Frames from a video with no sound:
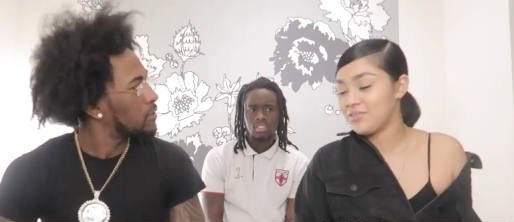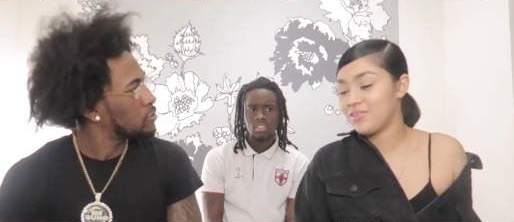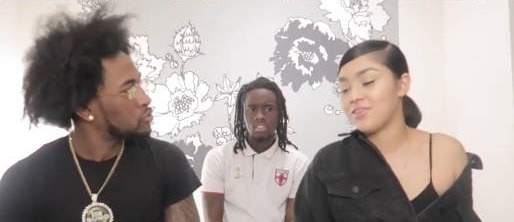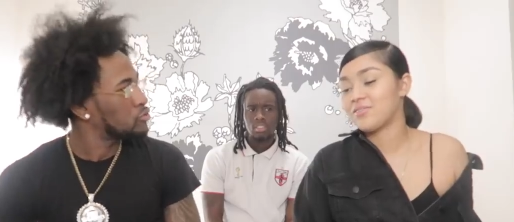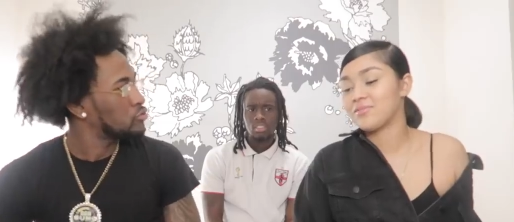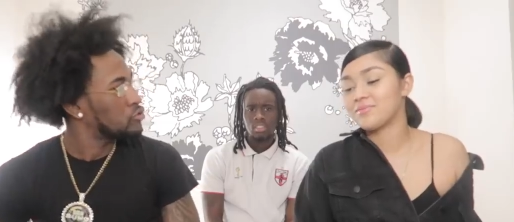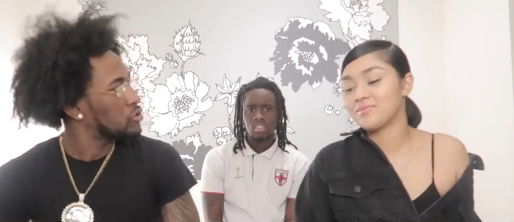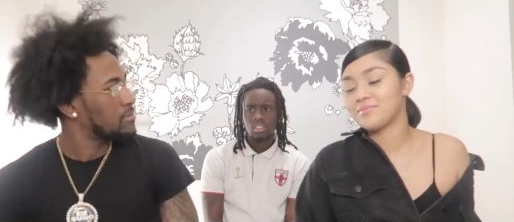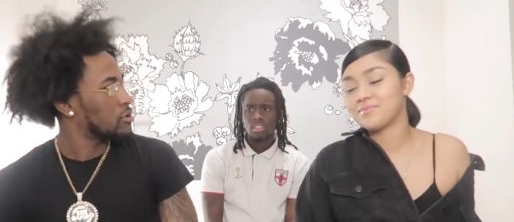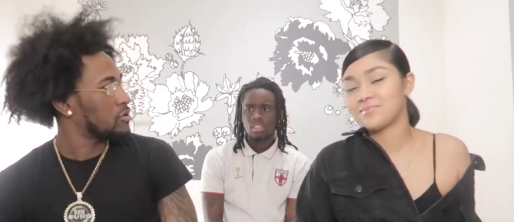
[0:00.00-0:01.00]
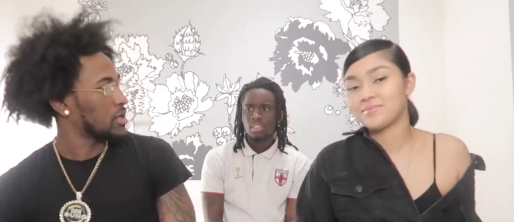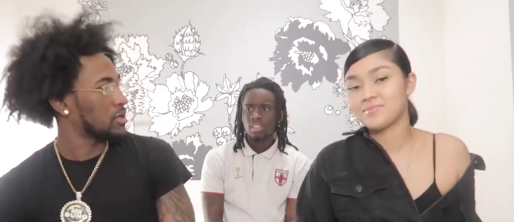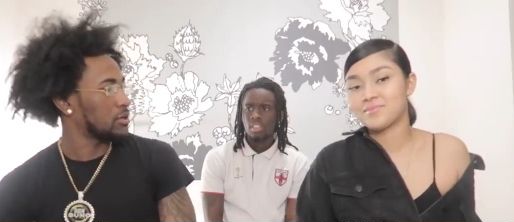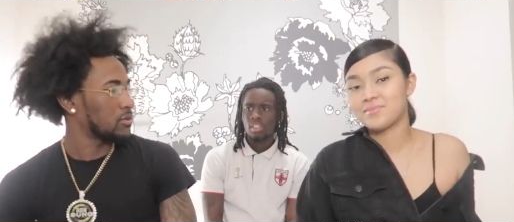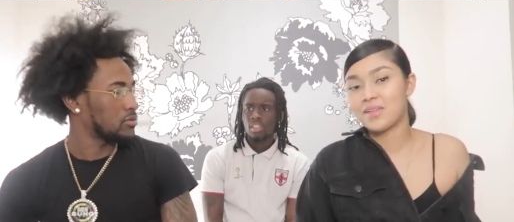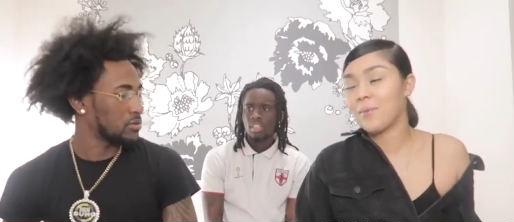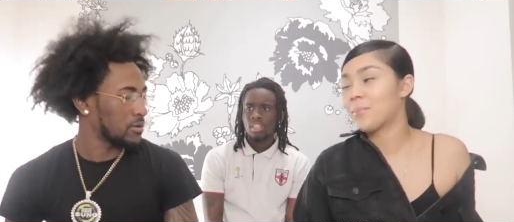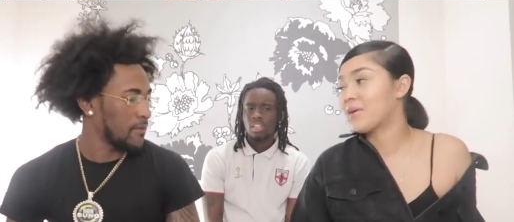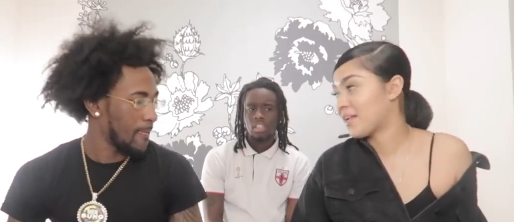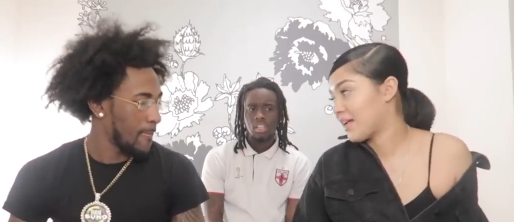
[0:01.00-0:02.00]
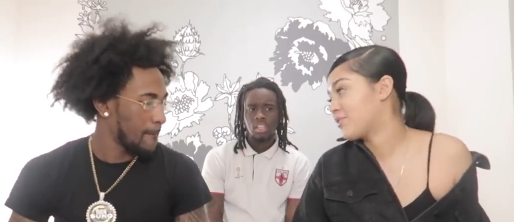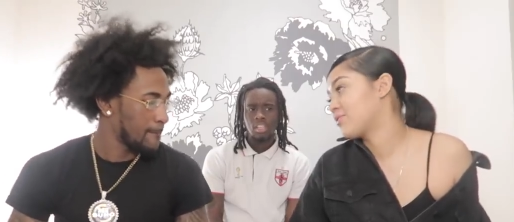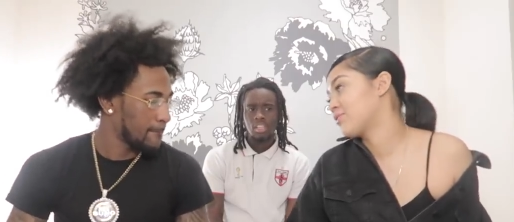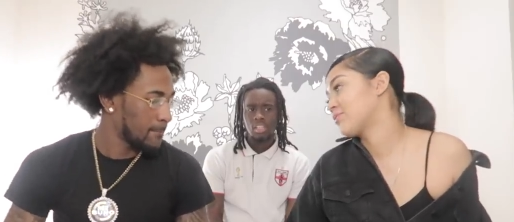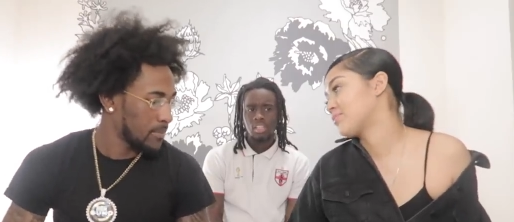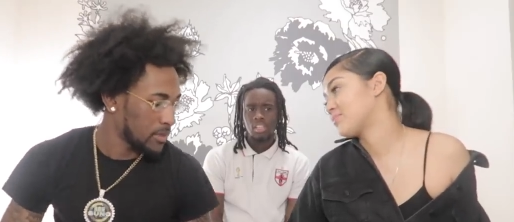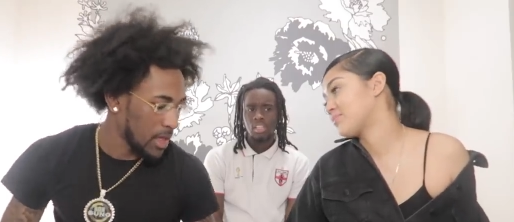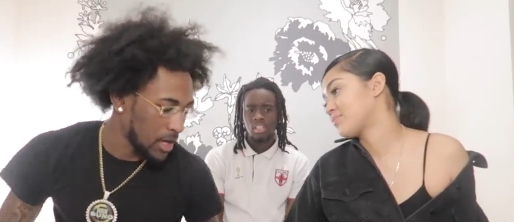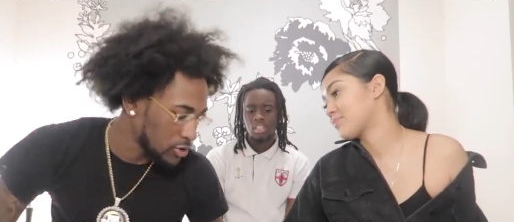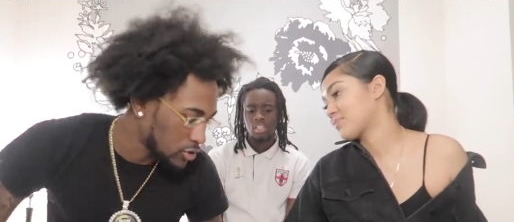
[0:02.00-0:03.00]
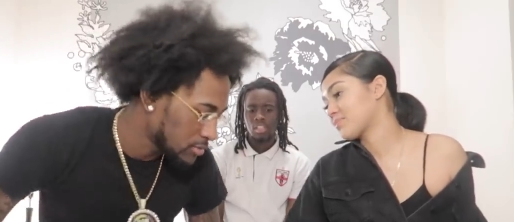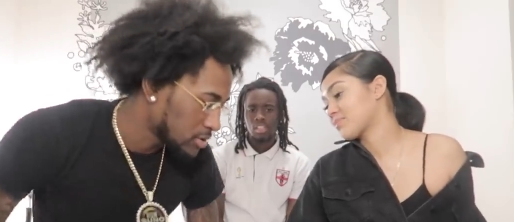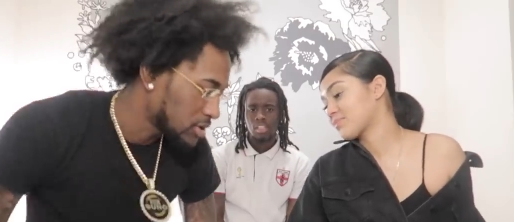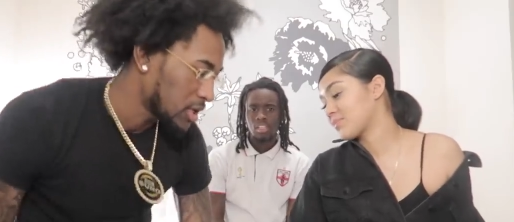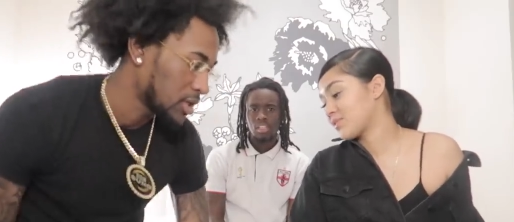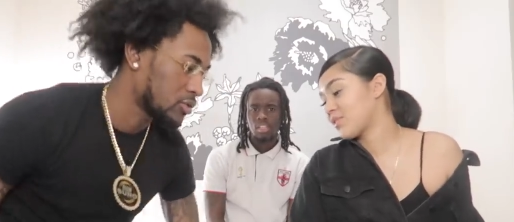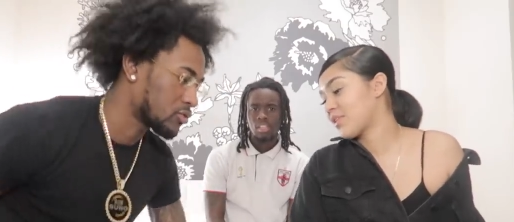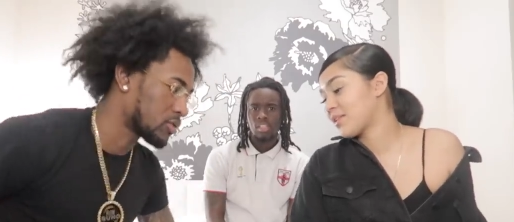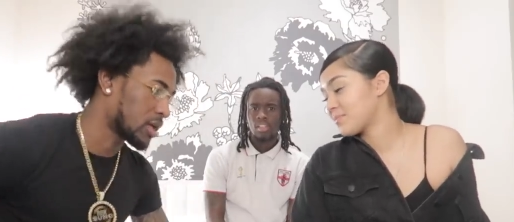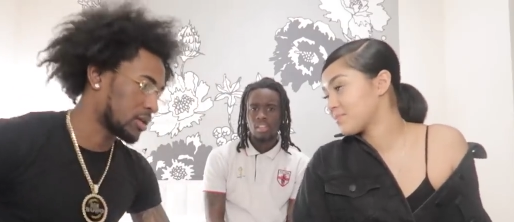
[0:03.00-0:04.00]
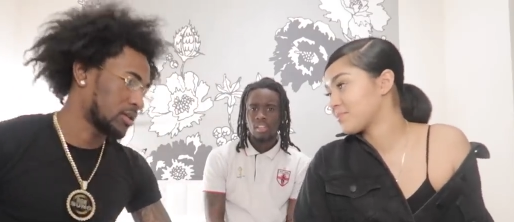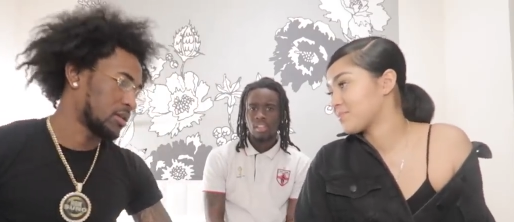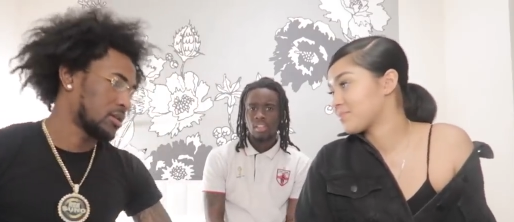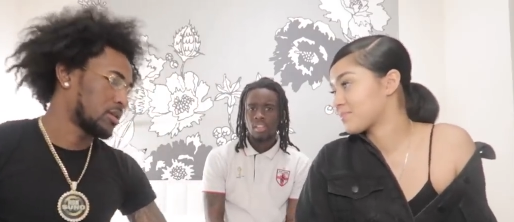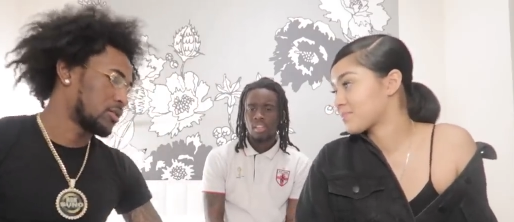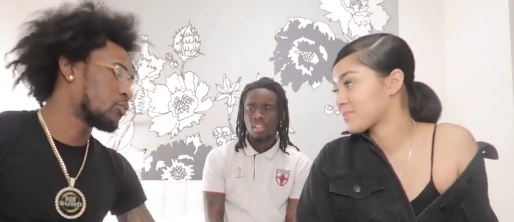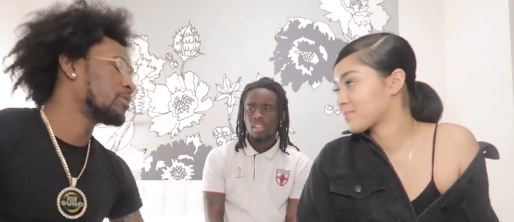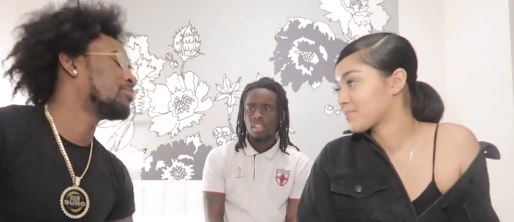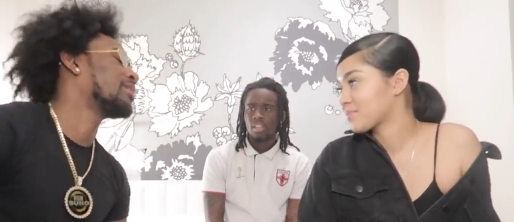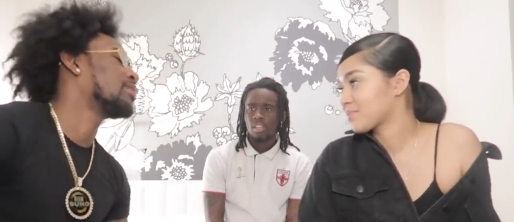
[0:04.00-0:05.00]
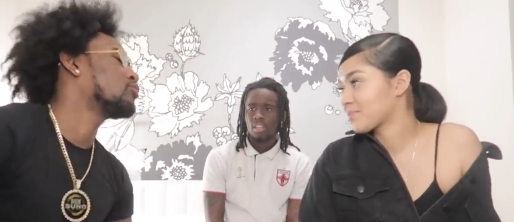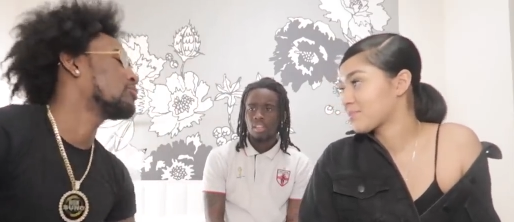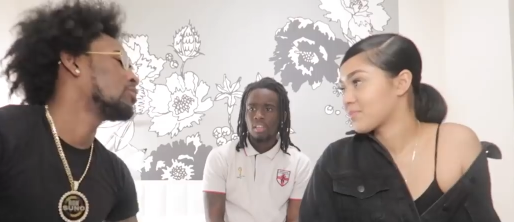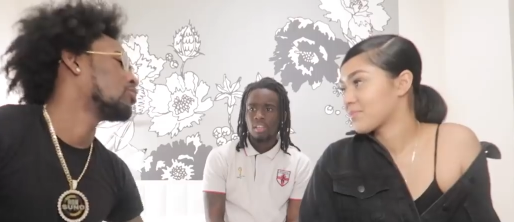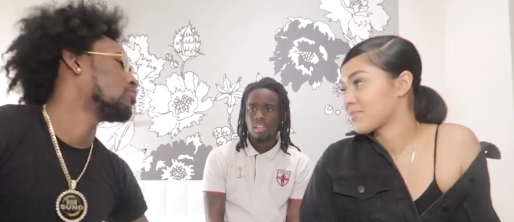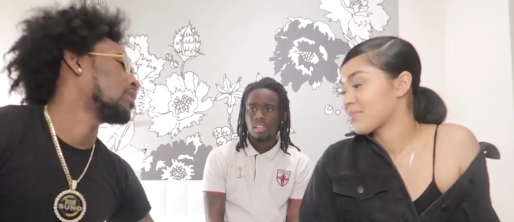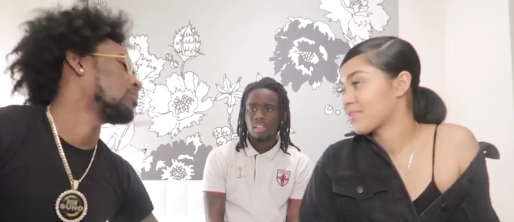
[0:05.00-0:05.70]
Speaker 1: What's going on? I'm good. Nah, that's what I'm saying. No. Like, don't be playing with me though.